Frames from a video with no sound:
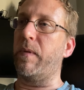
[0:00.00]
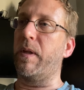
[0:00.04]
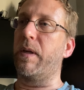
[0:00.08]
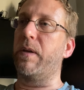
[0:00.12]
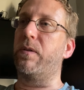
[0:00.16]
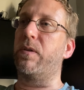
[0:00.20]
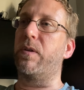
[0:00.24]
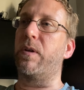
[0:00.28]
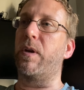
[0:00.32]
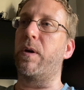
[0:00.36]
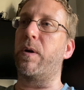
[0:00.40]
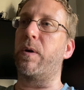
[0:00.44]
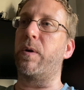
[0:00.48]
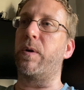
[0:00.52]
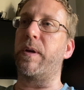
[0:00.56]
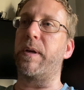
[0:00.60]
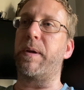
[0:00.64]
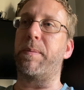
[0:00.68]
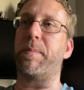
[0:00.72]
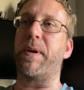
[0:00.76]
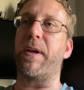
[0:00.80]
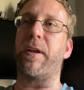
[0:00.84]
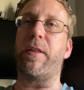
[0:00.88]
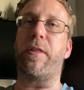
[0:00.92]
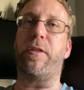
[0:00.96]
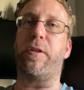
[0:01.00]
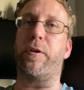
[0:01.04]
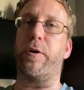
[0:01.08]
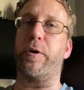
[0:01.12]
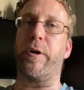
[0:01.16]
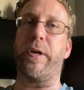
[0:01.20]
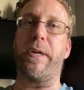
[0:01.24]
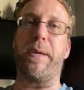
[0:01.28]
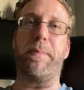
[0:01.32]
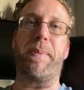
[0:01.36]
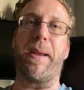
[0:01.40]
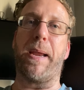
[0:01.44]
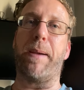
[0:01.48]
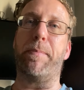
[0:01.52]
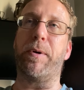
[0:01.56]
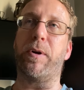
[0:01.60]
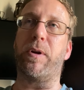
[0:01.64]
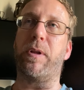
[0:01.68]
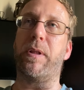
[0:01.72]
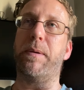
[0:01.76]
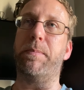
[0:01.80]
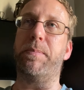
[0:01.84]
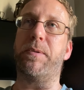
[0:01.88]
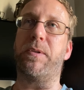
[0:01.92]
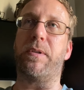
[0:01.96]
So it can be 30 paper
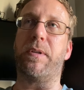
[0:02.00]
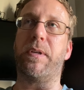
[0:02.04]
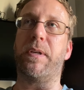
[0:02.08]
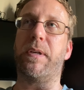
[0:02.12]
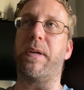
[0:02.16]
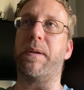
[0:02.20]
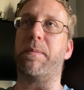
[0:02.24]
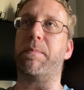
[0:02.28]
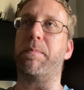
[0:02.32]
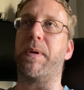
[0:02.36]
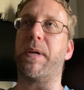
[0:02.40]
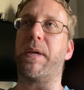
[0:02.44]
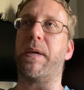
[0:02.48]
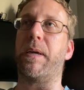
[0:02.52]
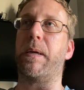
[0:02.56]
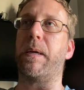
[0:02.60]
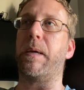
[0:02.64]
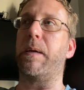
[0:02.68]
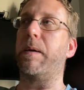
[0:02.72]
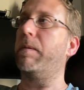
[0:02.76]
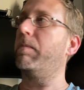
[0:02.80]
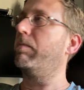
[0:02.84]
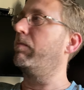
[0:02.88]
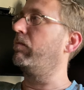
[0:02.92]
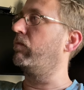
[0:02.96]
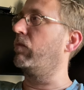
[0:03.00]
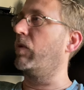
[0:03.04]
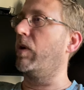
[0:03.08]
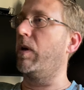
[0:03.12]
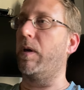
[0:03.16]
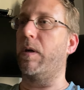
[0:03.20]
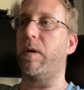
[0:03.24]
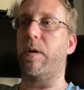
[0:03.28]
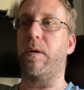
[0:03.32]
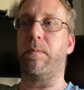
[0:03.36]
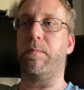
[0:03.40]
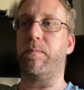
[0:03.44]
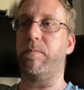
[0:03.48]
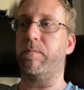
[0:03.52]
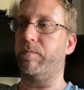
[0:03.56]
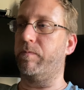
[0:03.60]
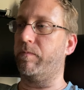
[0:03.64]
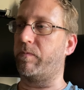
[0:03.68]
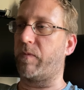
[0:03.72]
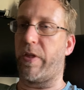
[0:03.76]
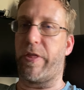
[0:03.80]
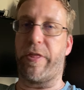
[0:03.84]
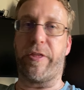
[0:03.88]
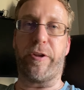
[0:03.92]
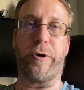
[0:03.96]
clips. It can be
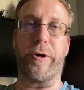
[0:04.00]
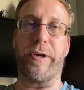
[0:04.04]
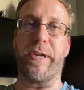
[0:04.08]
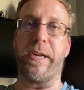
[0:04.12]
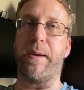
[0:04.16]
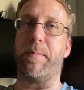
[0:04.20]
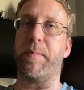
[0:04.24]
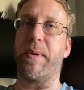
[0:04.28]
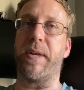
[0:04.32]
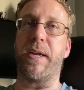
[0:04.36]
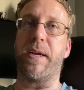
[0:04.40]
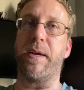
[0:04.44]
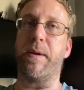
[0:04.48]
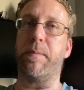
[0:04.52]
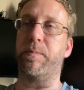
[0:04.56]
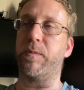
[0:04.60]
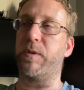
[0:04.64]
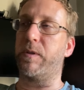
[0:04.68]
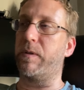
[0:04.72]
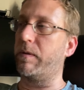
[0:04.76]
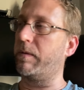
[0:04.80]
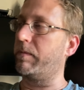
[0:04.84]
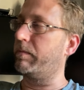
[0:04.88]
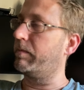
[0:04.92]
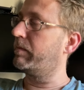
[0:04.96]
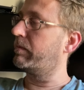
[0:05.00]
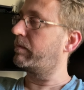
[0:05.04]
30 M&Ms,